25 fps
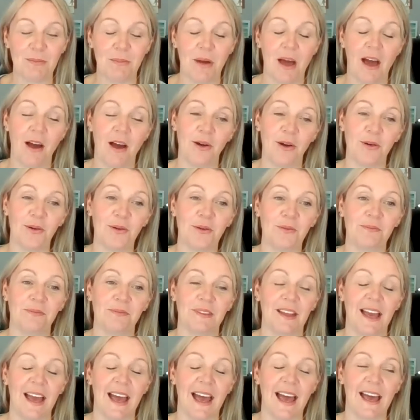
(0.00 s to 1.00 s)
him home,
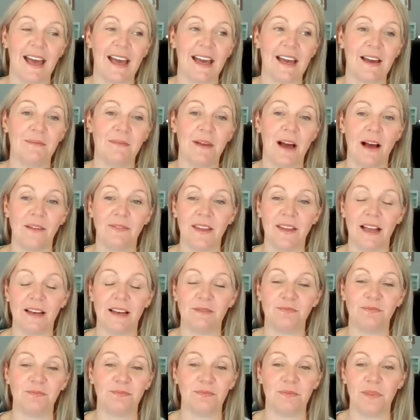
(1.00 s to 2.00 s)
and
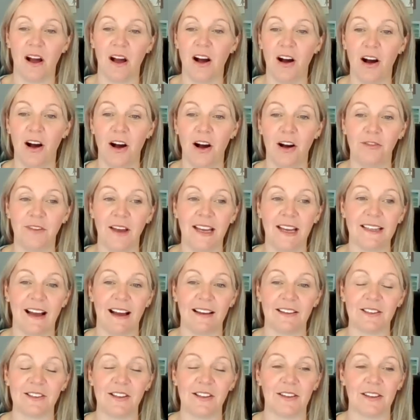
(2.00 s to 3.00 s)
then 8:30,
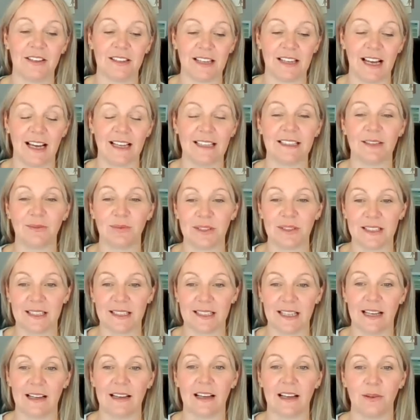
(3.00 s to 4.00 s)
9 o'clock at night, I would
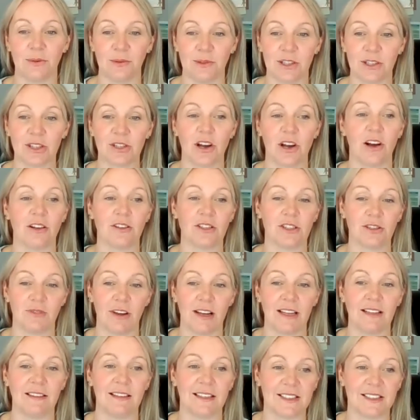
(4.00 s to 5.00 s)
sit and I would start to
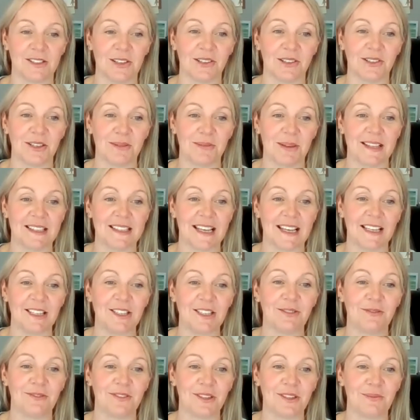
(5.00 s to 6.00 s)
write this
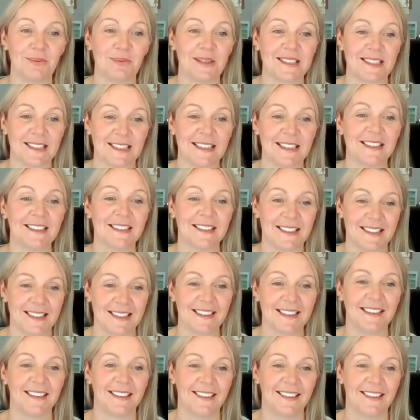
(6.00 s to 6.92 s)
documentation for the business.